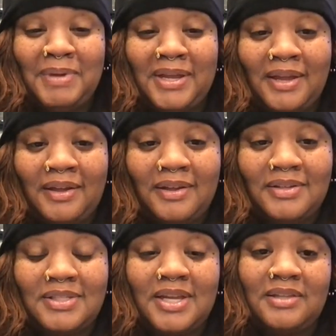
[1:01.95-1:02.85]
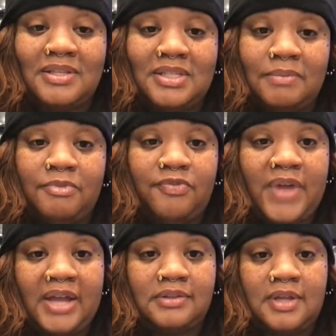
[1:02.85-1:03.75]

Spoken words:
because of the simple fact